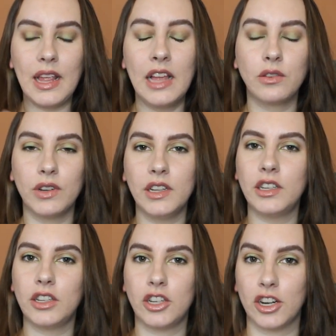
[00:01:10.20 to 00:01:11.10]
has really
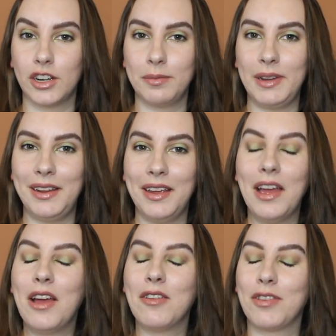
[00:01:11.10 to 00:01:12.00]
deterred me
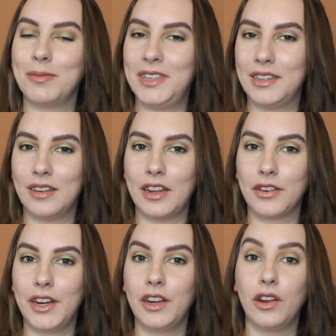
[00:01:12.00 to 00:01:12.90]
from
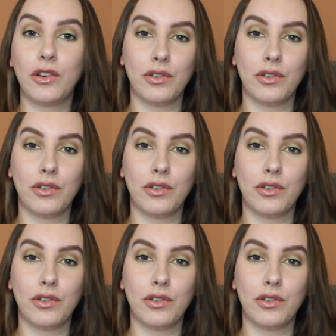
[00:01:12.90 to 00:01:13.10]
decluttering